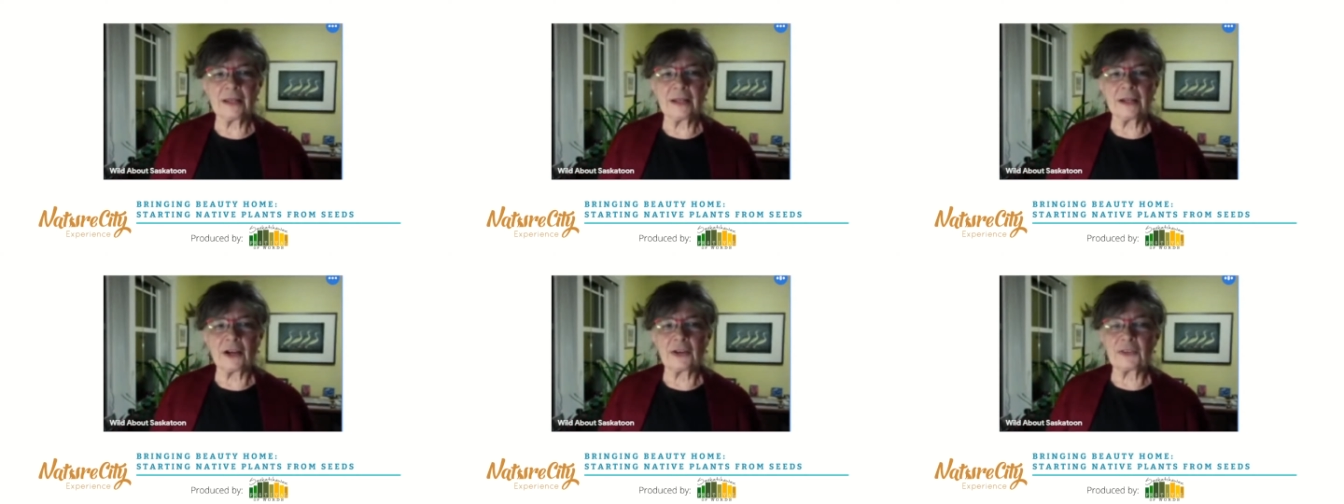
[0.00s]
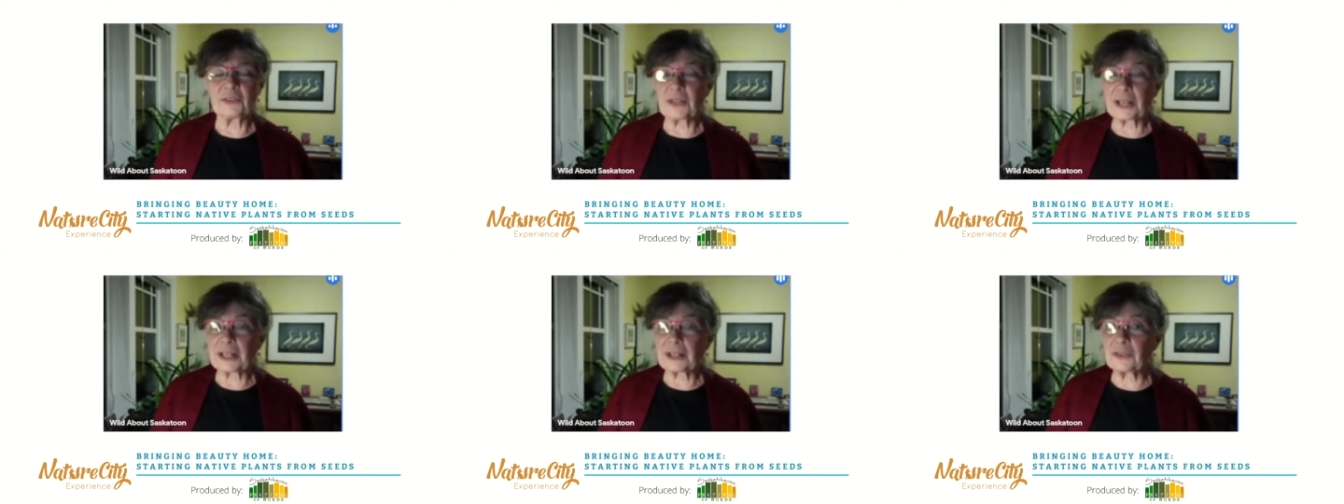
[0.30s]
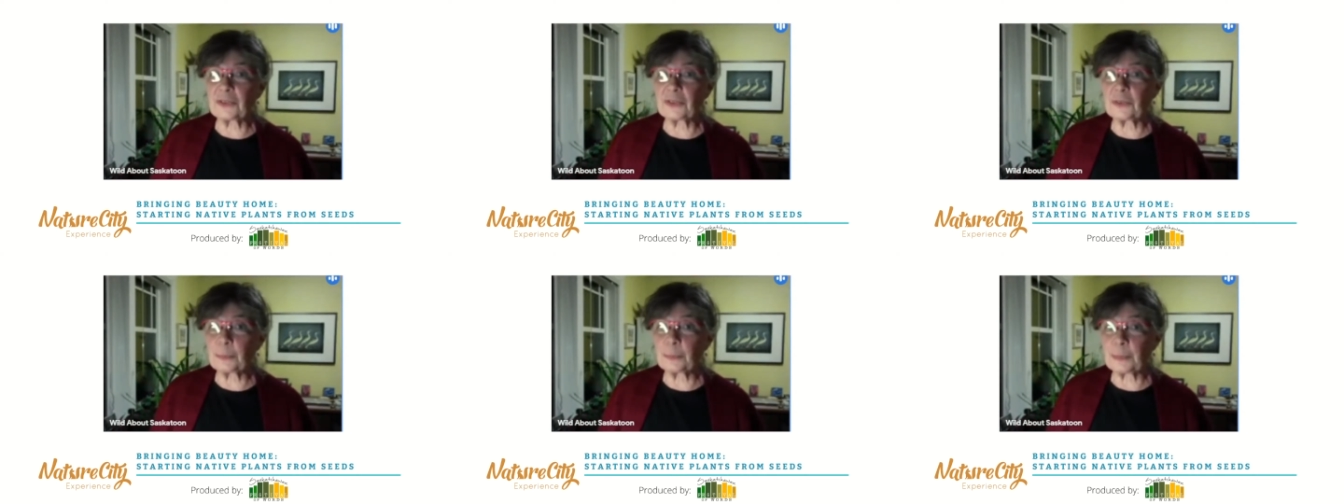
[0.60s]
Our
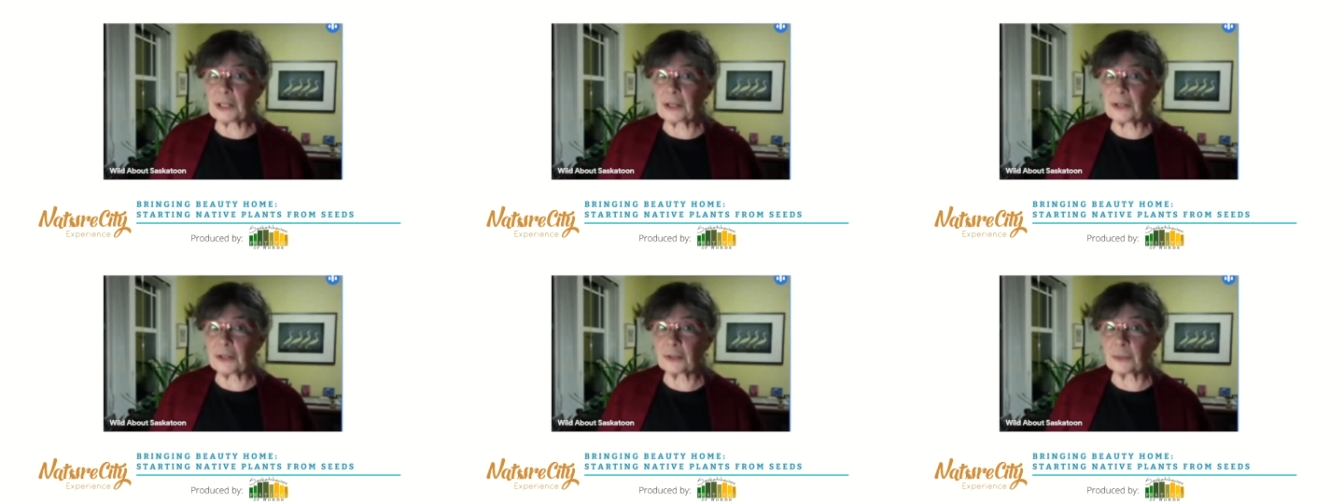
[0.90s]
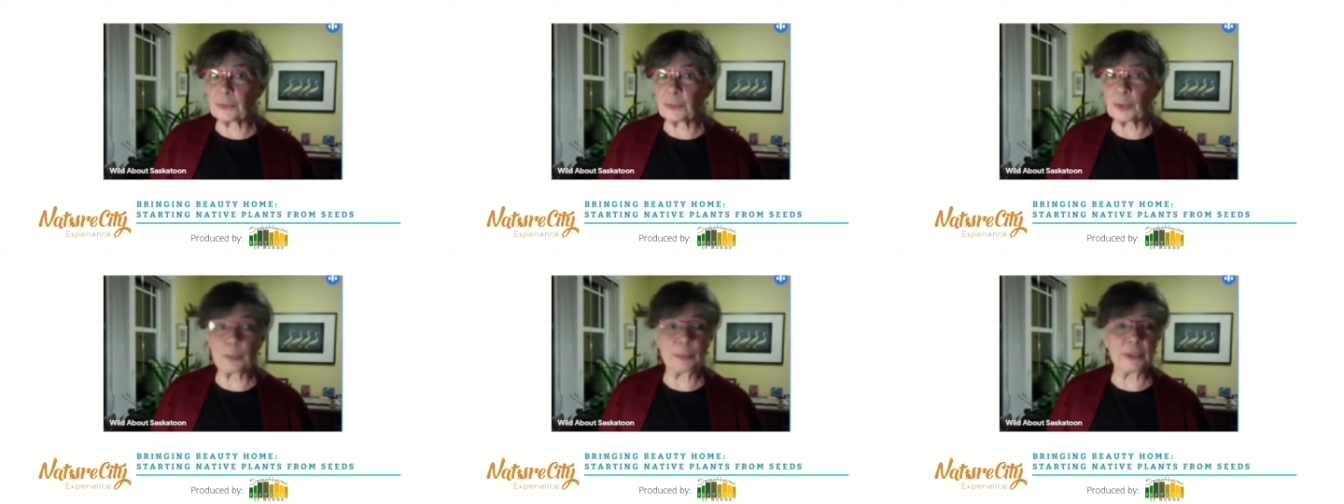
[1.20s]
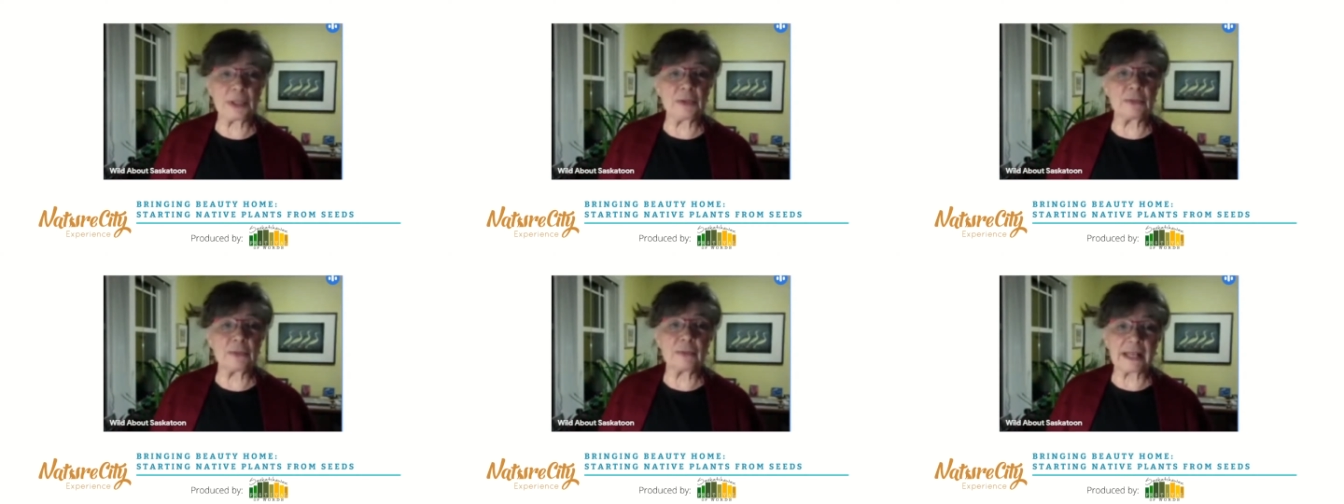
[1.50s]
second speaker will
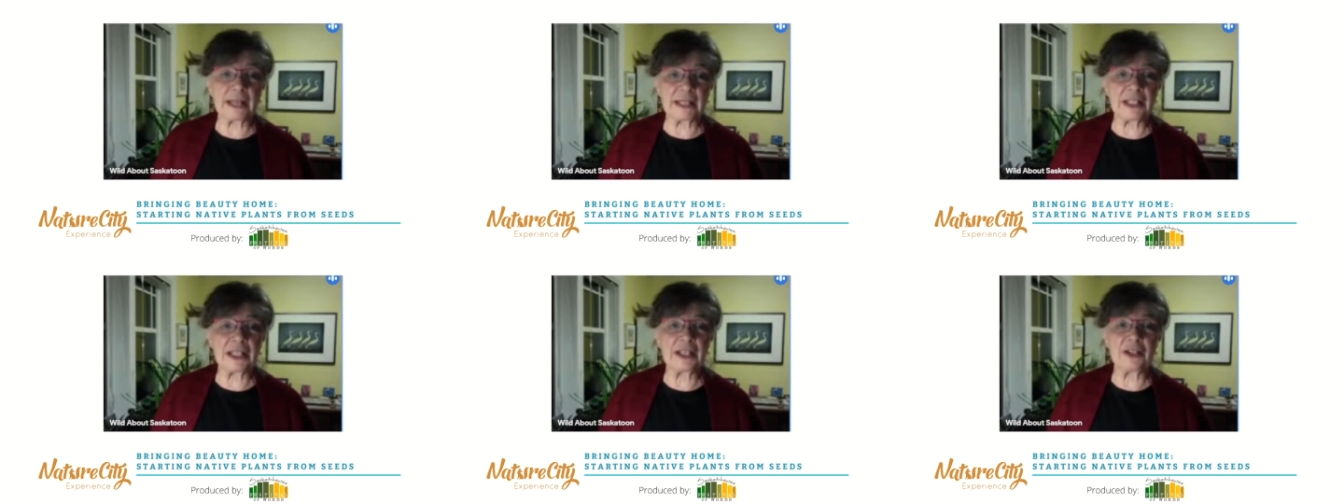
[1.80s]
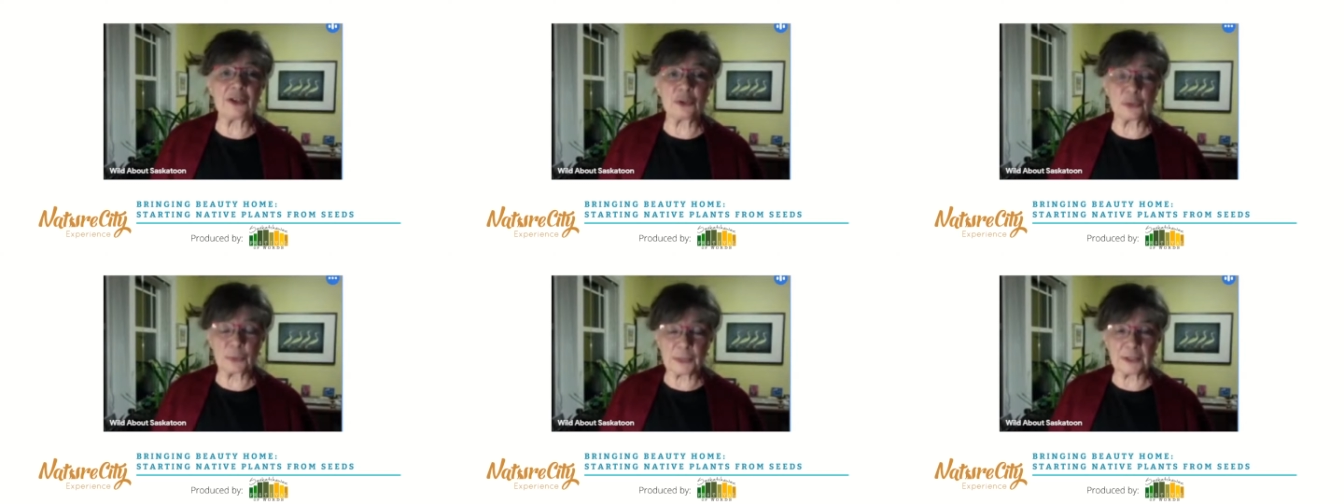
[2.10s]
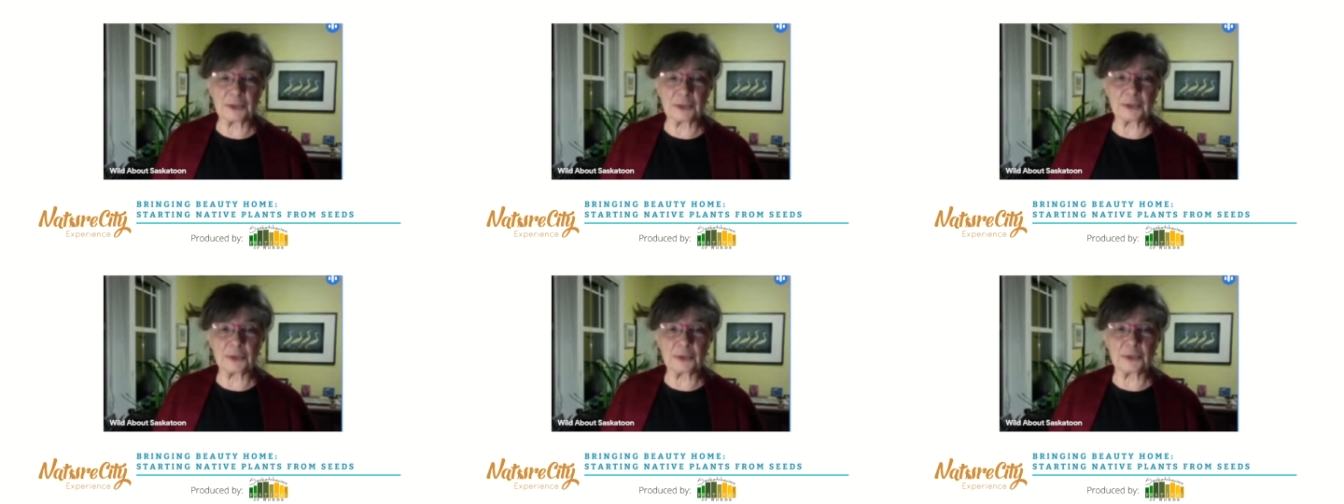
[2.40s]
be Renny
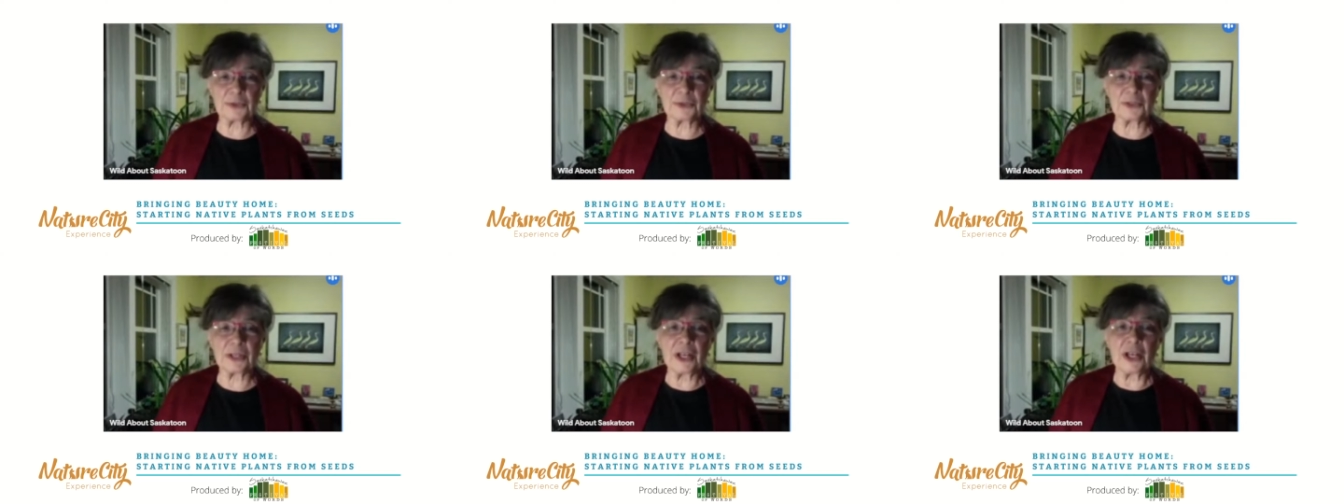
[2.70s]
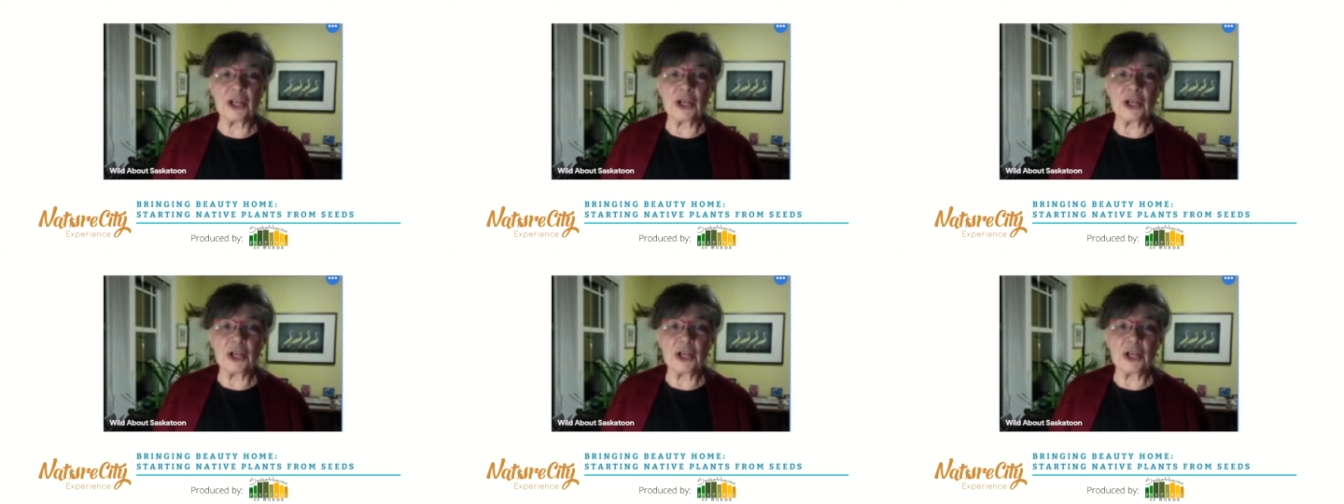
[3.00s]
Grilz,